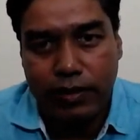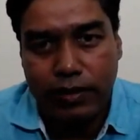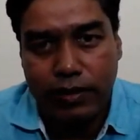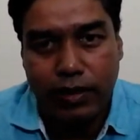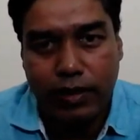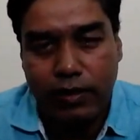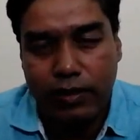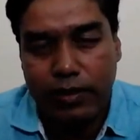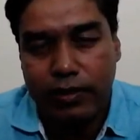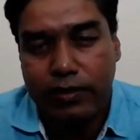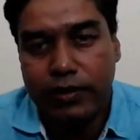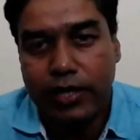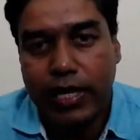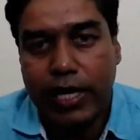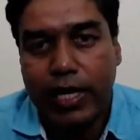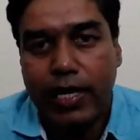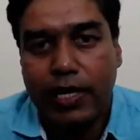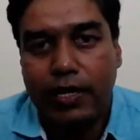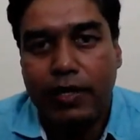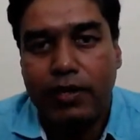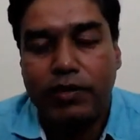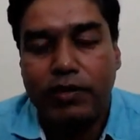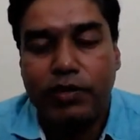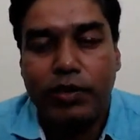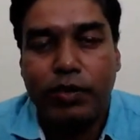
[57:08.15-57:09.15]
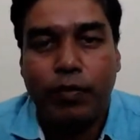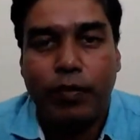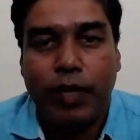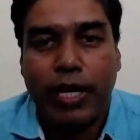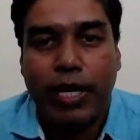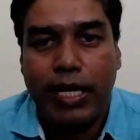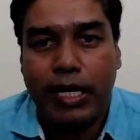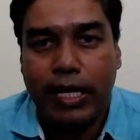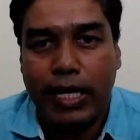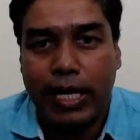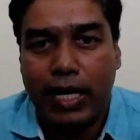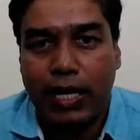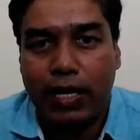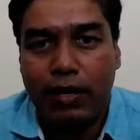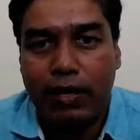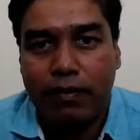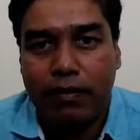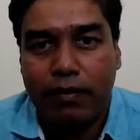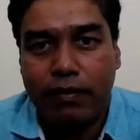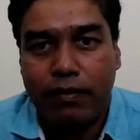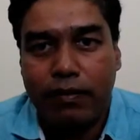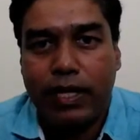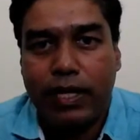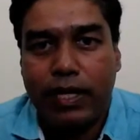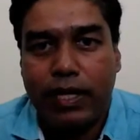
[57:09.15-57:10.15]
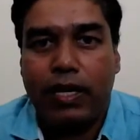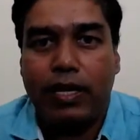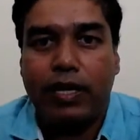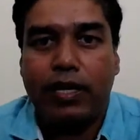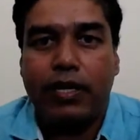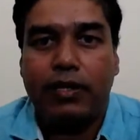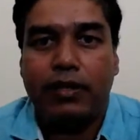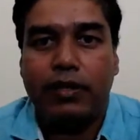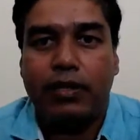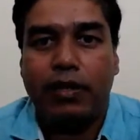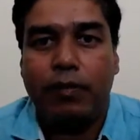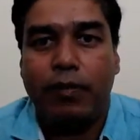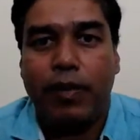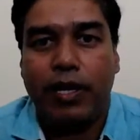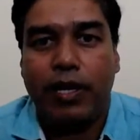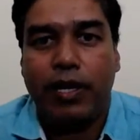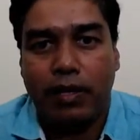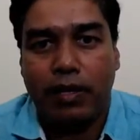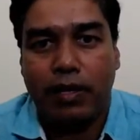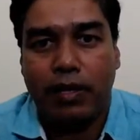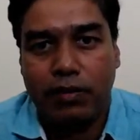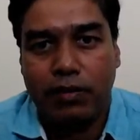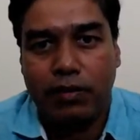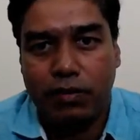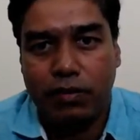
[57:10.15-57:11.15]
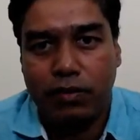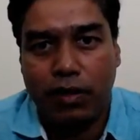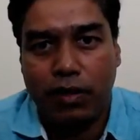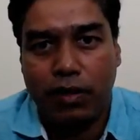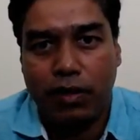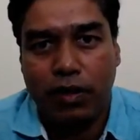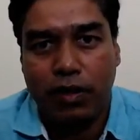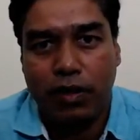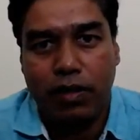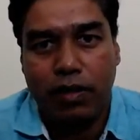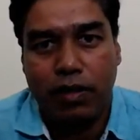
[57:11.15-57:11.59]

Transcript: on the sides, you might have the buttons or